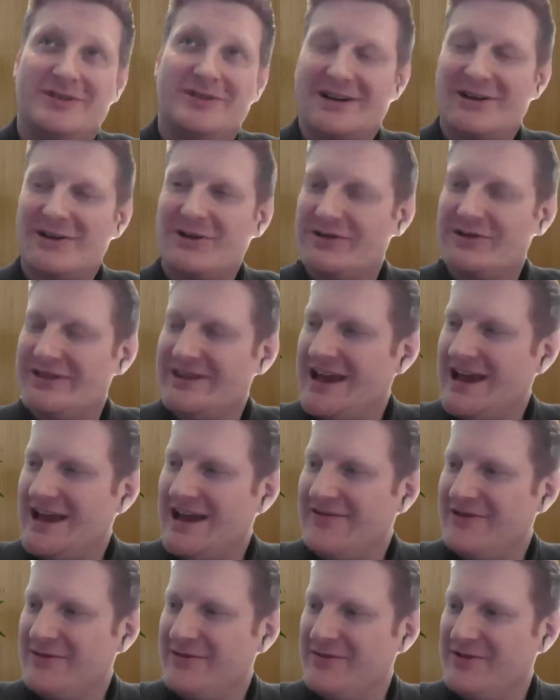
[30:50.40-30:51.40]
don't currently
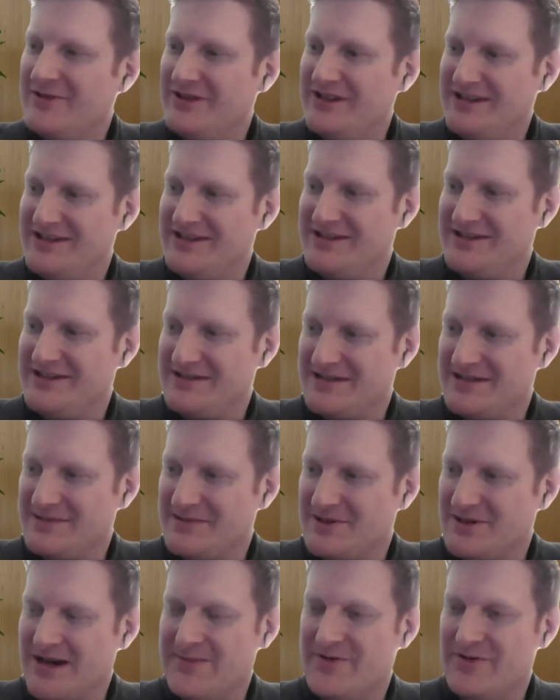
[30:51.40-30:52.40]
have the ability to
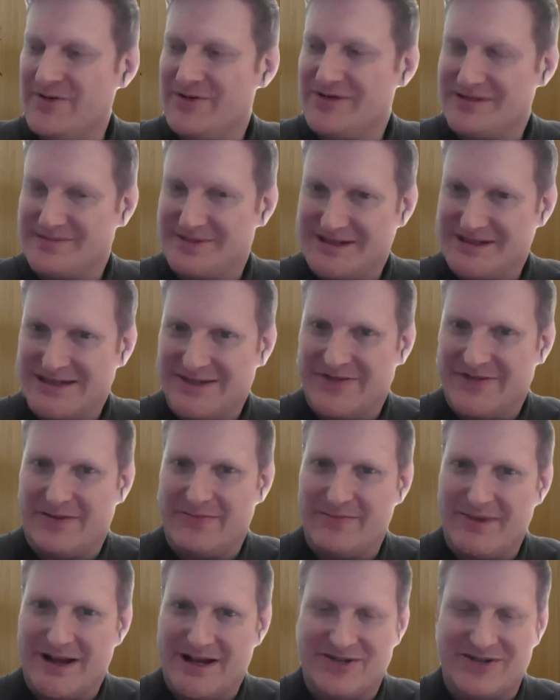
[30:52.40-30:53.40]
subscribe to a specific
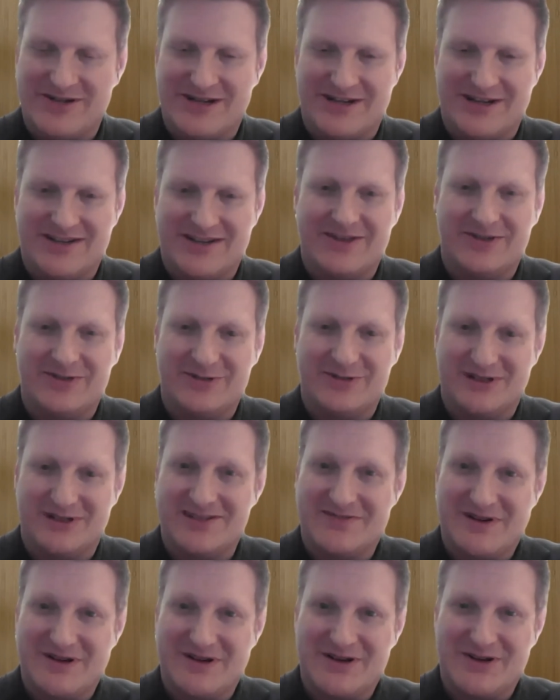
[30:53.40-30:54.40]
metric, though it
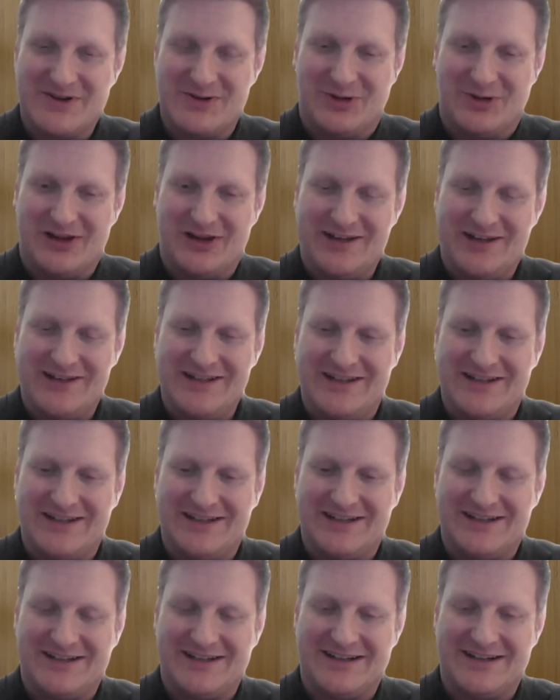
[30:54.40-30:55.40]
is a very cool
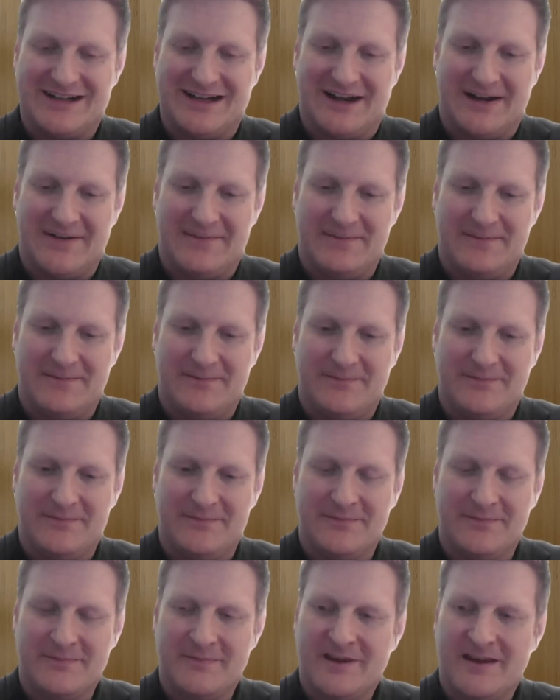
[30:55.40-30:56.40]
idea.
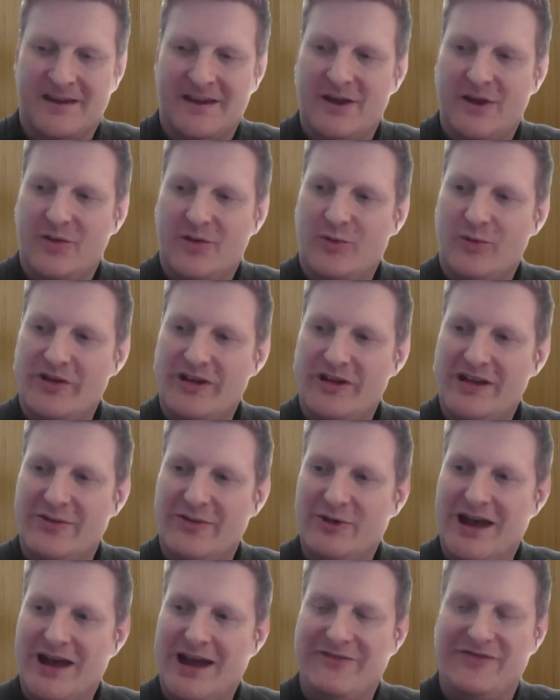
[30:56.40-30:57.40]

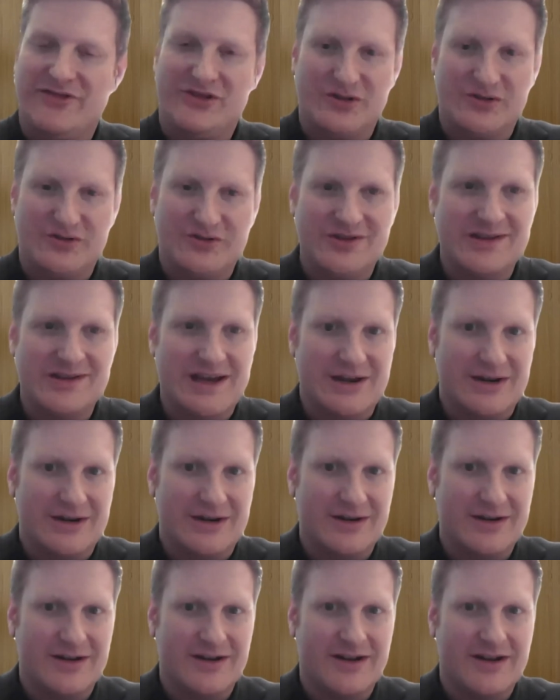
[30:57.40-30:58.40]
We have a
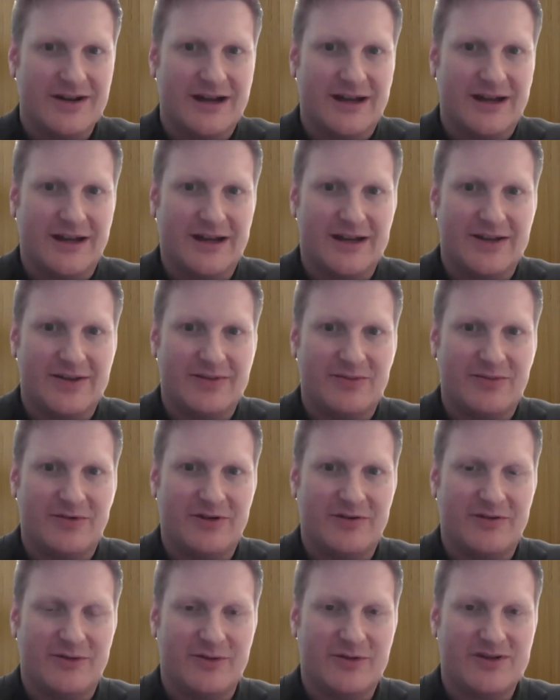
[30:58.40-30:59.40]
newsletter, and
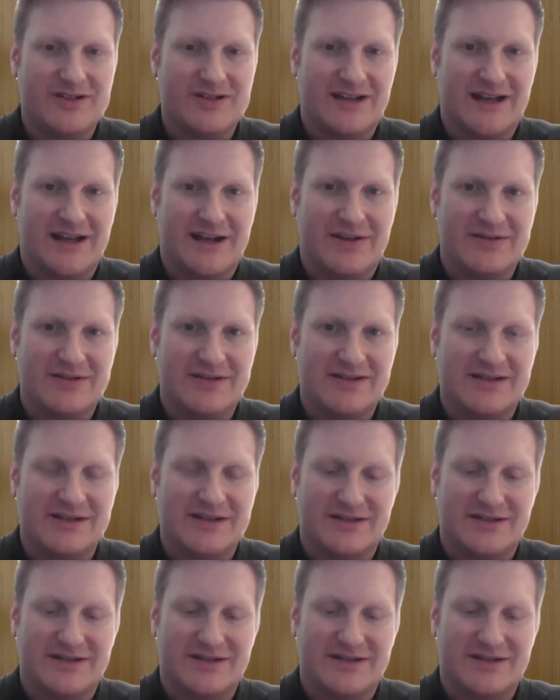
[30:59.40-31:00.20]
we of course announce